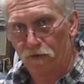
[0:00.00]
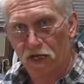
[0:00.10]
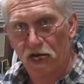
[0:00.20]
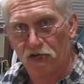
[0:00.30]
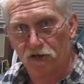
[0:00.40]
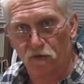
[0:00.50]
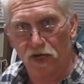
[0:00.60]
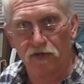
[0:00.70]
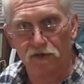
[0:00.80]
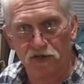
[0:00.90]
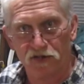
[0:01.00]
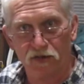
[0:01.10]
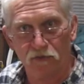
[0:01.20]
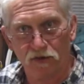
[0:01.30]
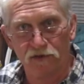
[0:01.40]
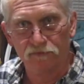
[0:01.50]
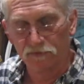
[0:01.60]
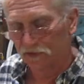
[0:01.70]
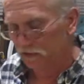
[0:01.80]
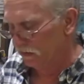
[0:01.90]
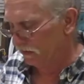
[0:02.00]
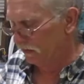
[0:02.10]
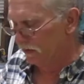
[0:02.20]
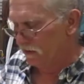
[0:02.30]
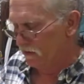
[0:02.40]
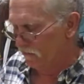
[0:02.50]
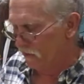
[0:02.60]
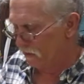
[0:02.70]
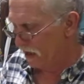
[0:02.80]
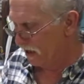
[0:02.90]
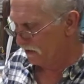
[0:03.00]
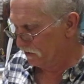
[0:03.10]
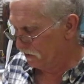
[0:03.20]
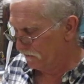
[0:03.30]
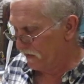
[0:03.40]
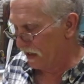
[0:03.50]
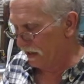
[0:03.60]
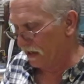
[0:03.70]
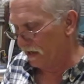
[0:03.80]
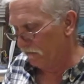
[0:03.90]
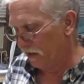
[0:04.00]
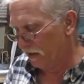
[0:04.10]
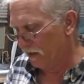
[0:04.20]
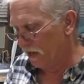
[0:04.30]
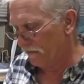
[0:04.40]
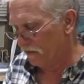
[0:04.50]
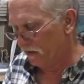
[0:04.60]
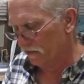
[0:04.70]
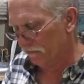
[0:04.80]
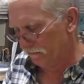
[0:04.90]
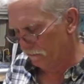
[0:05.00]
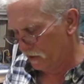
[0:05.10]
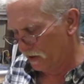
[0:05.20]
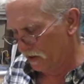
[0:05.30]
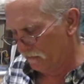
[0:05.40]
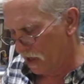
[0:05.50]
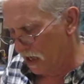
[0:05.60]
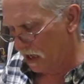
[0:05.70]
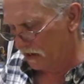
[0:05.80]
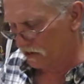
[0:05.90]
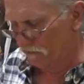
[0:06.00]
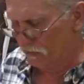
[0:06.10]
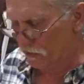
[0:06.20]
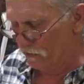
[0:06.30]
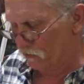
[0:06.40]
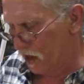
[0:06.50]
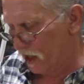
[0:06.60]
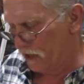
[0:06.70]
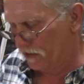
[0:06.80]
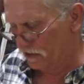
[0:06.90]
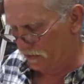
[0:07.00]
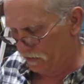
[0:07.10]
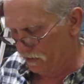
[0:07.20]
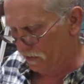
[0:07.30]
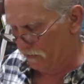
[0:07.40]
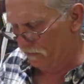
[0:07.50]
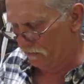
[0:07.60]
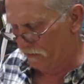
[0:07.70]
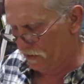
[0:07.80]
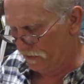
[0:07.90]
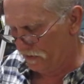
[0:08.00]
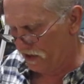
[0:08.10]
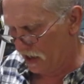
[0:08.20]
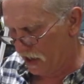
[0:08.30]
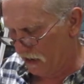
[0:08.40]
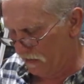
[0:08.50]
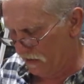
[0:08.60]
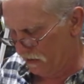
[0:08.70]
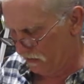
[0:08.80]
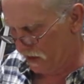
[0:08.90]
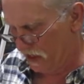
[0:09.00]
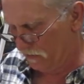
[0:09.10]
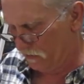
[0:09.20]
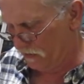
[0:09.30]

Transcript: the actuator assembly. My round to it finally got big enough to put it in the box and pull the wires through and do the soldering and label